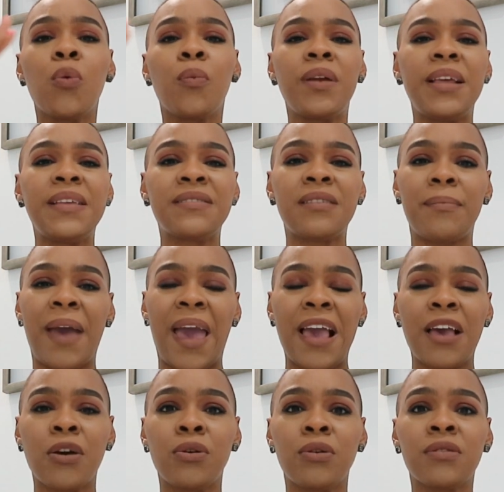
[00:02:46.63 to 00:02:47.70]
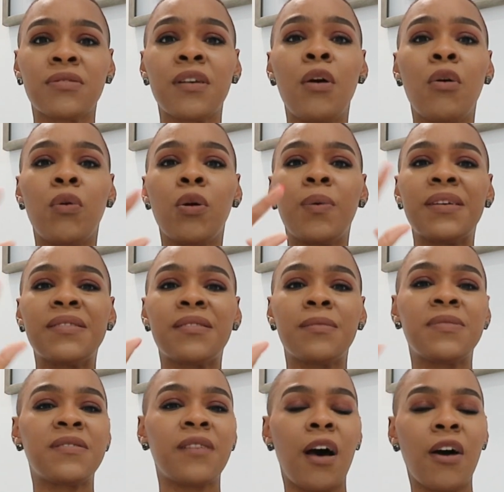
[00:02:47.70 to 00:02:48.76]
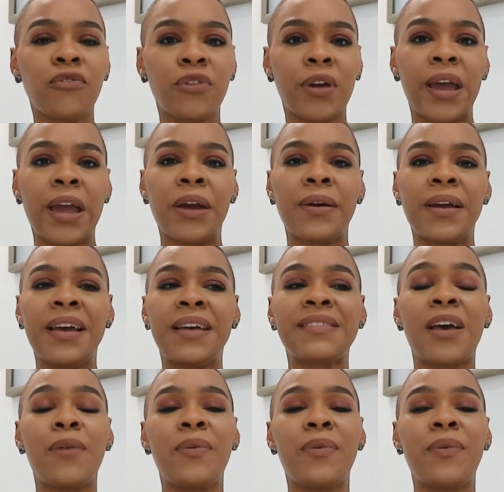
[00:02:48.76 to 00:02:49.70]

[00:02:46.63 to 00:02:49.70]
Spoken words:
We need some angles. We want some softer areas.